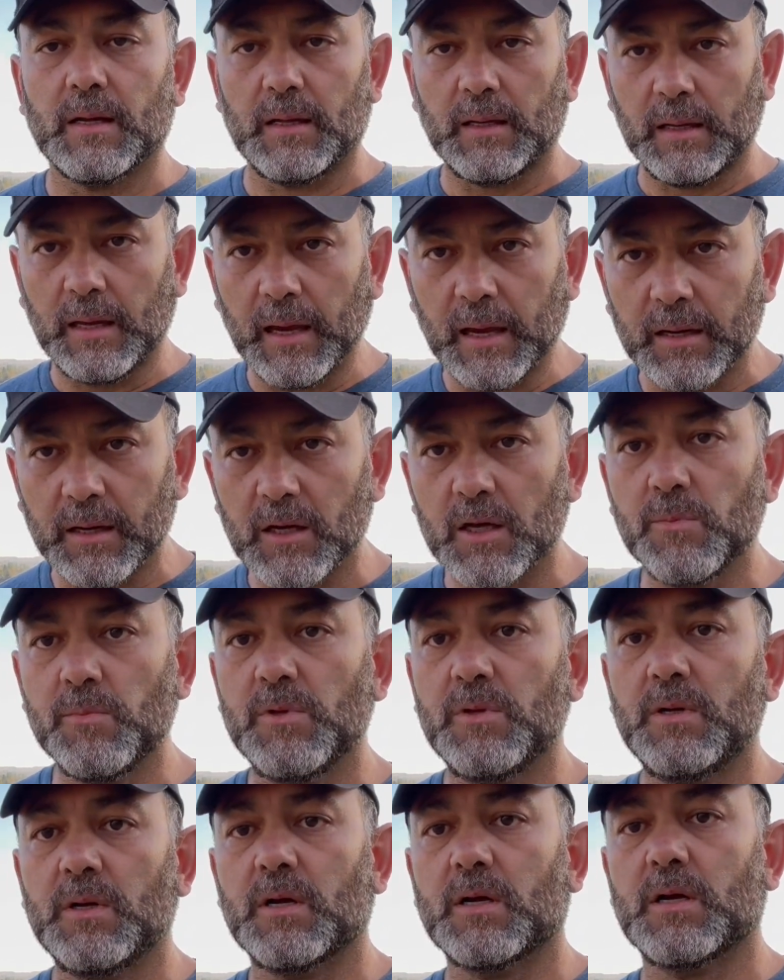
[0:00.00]
Can a
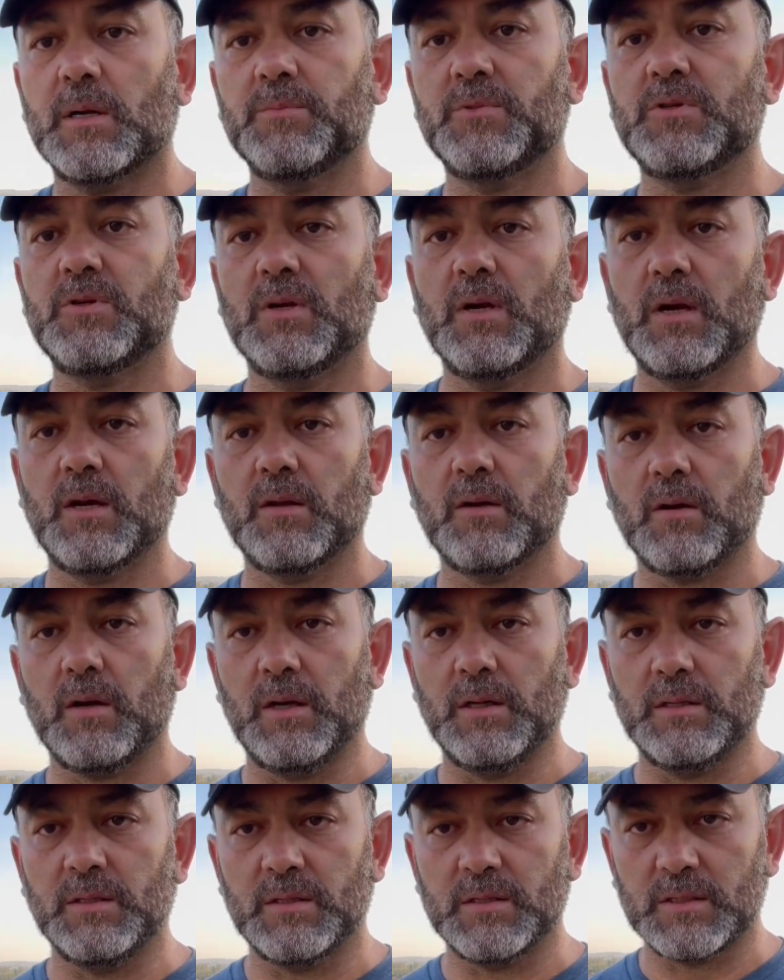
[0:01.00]
community come together
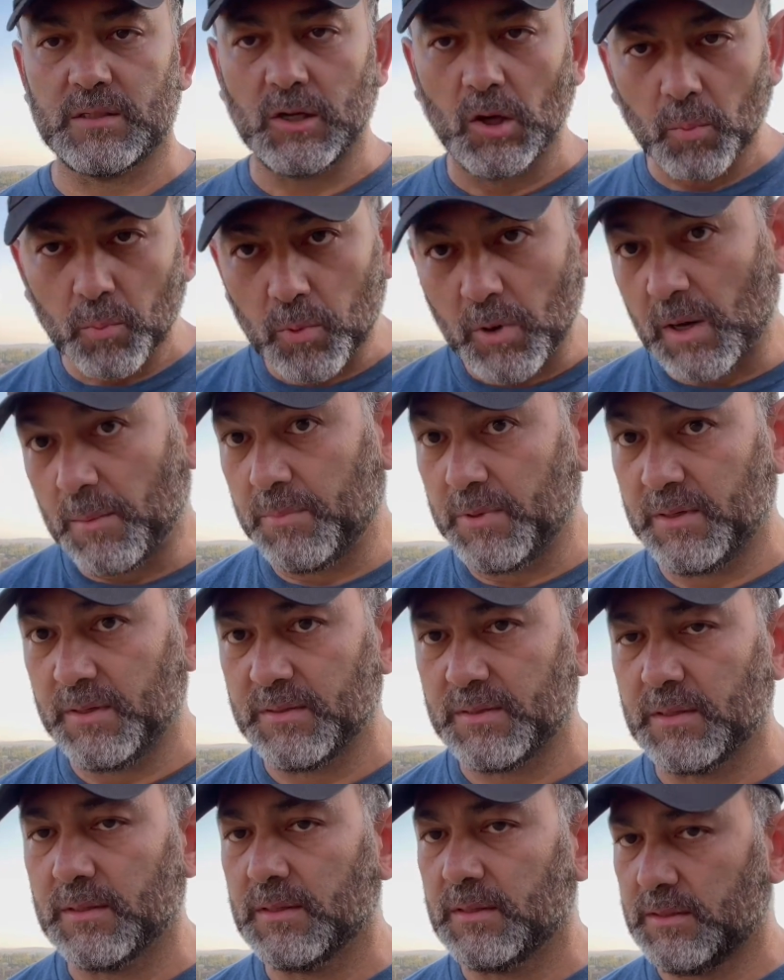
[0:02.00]
and sell
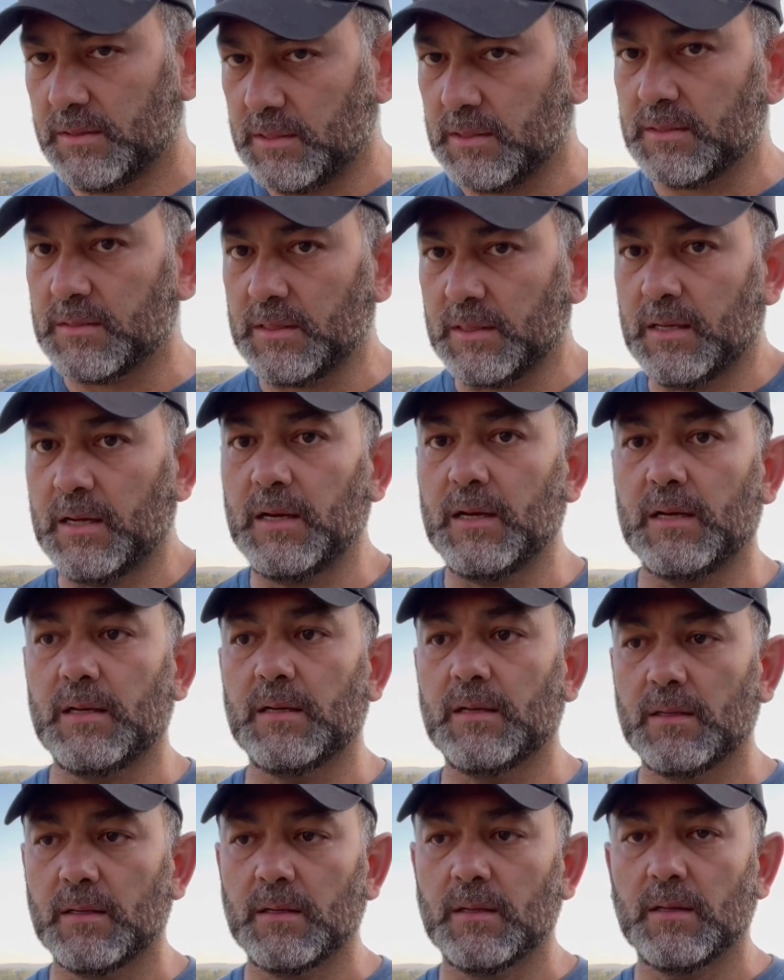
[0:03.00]
properties? Yes, they can.
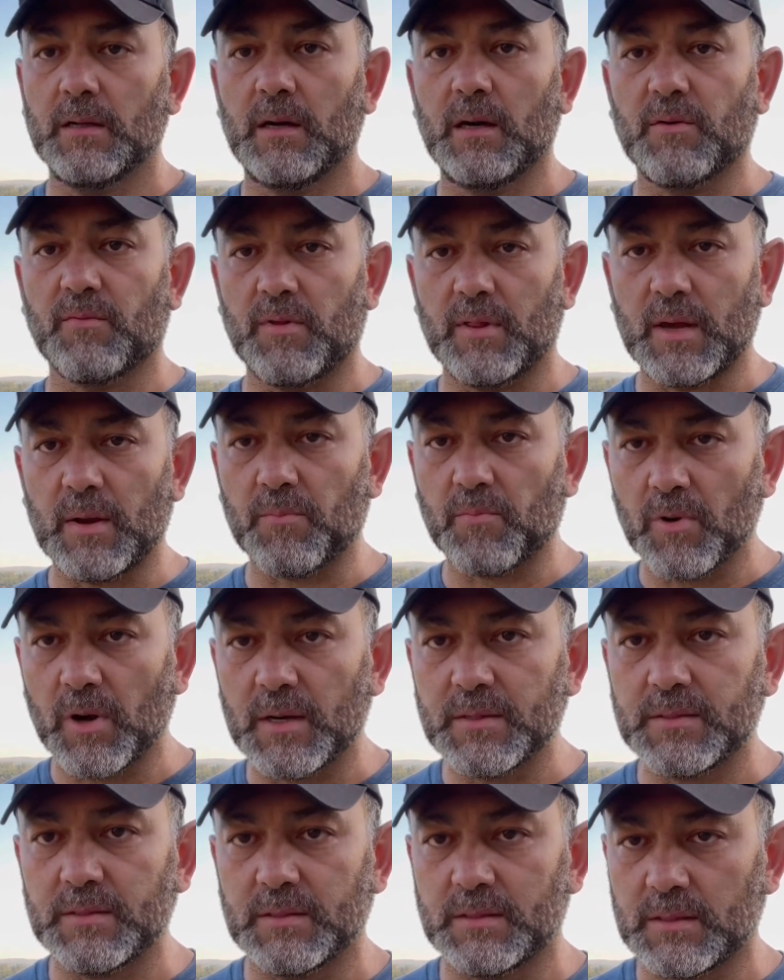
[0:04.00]
However, that
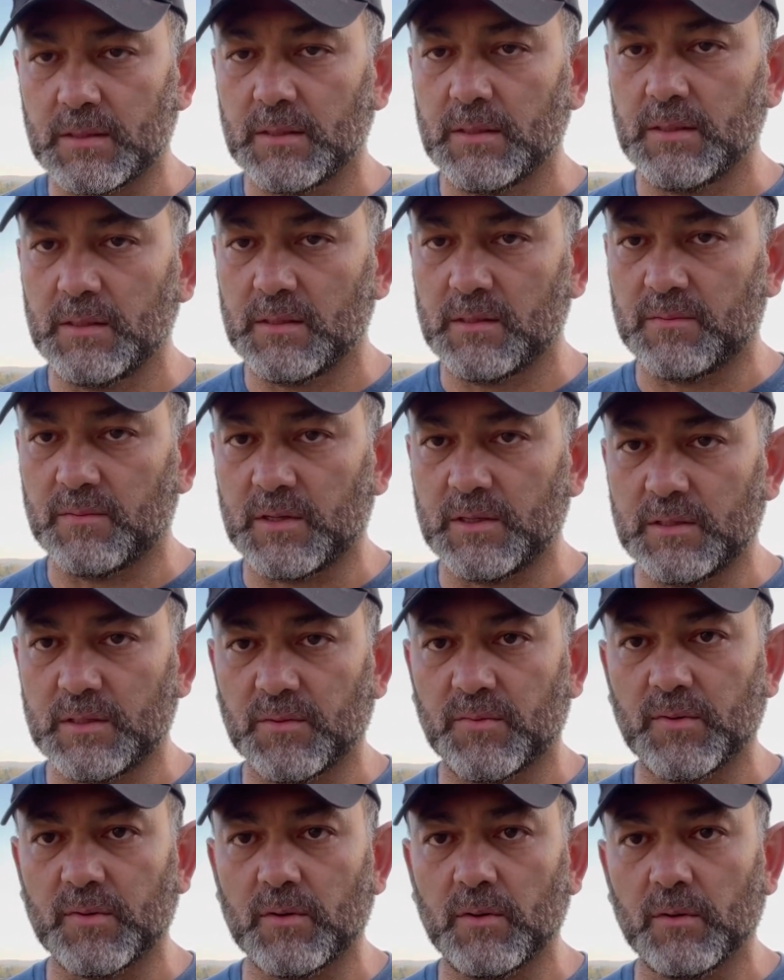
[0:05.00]
process is very
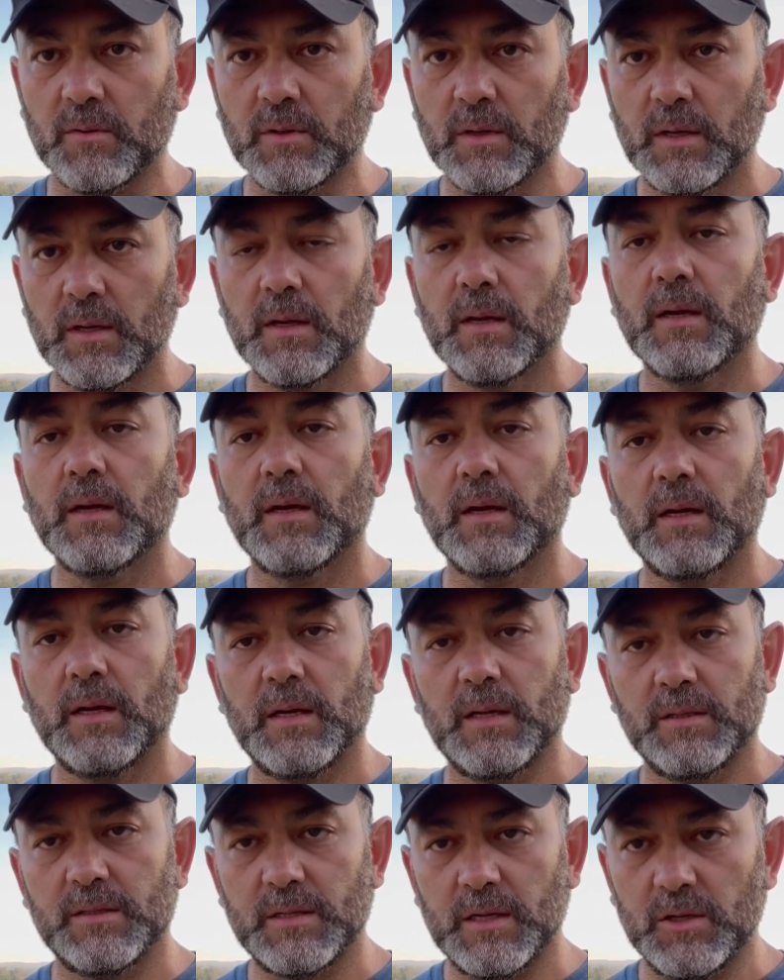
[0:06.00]
difficult
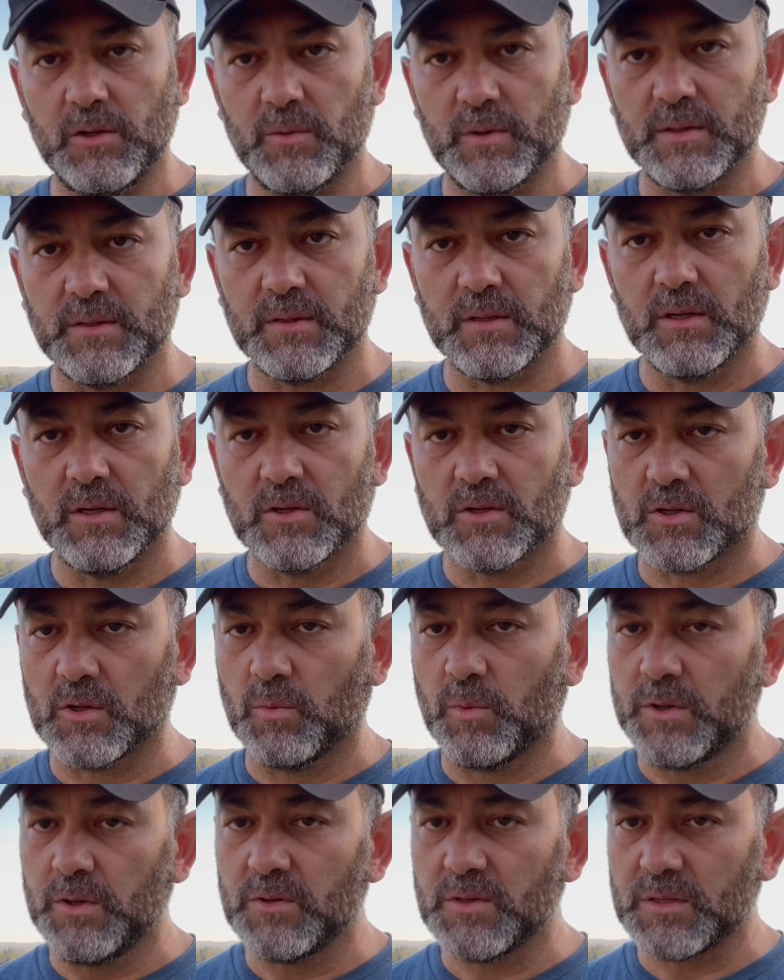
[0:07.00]
and tenuous. So
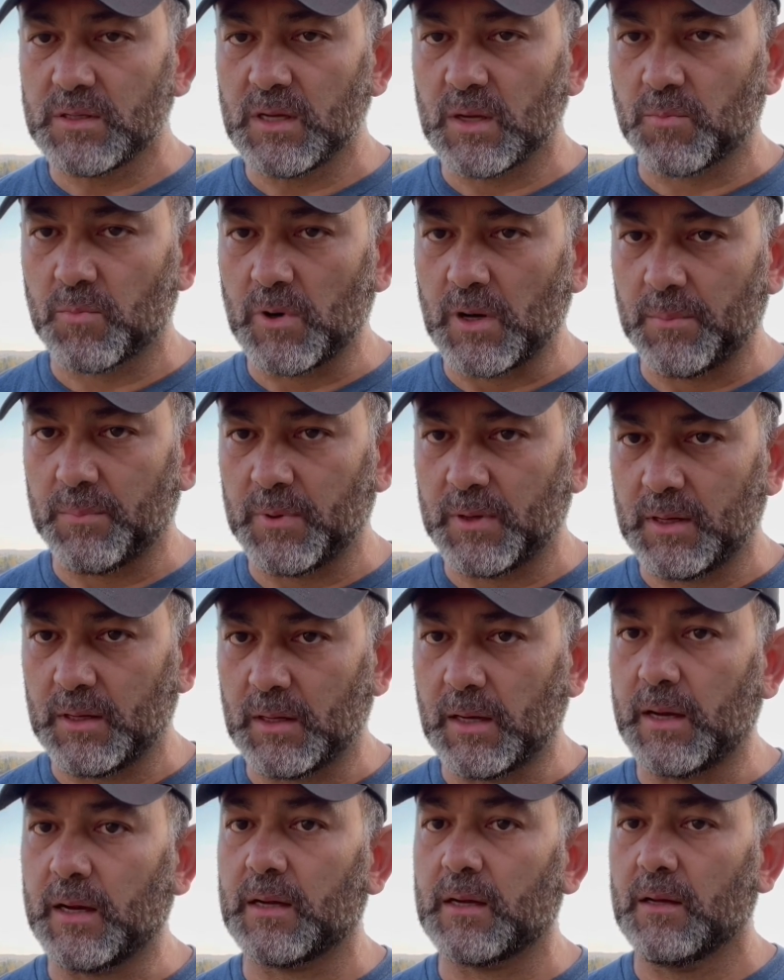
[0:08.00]
when you see a property
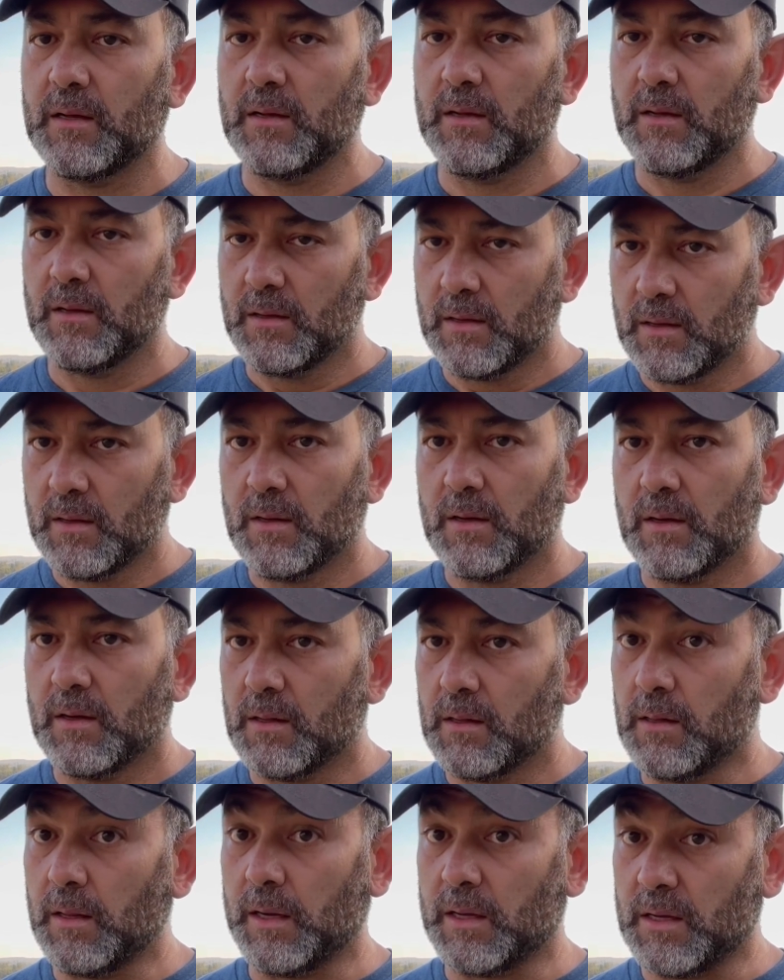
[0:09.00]
like
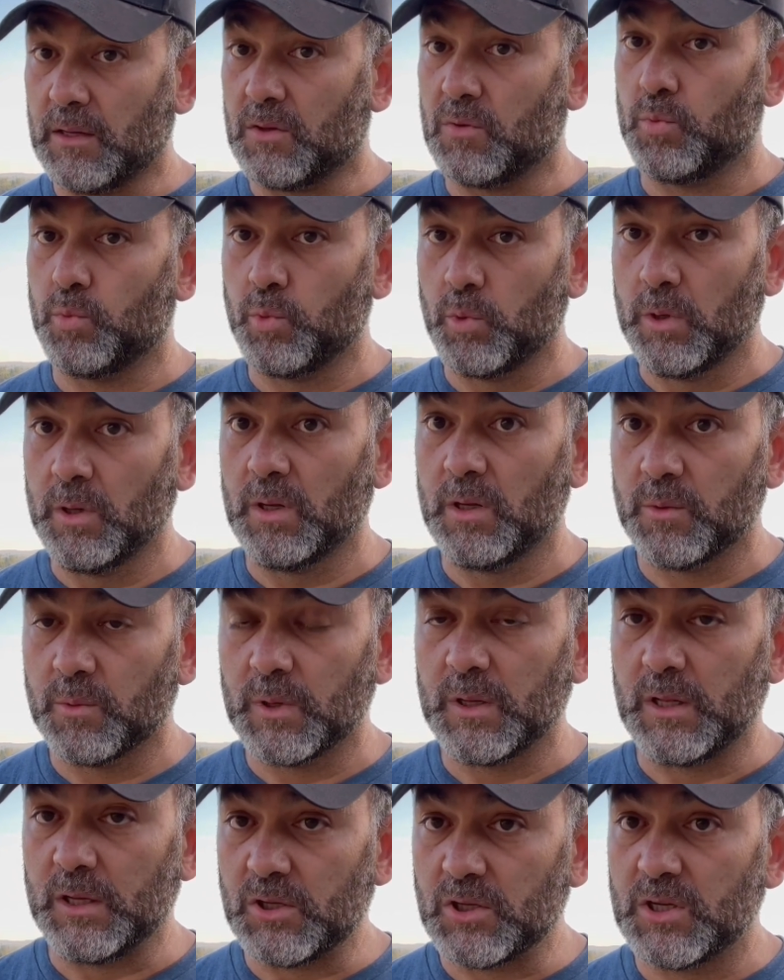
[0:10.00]
it's really,
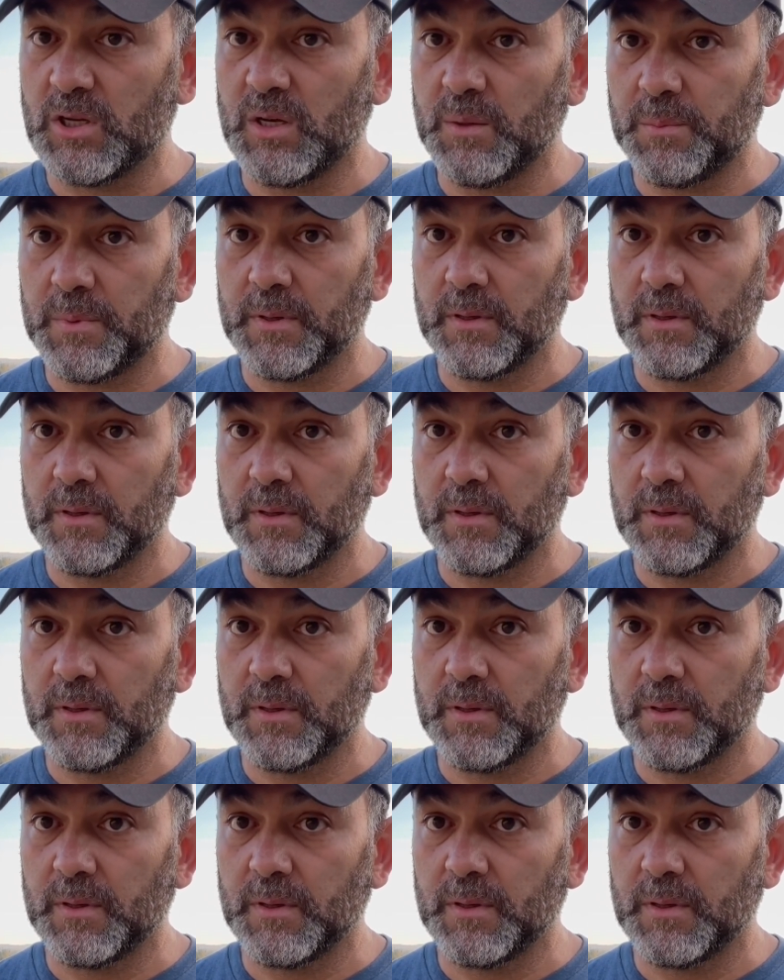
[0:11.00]
really cheap,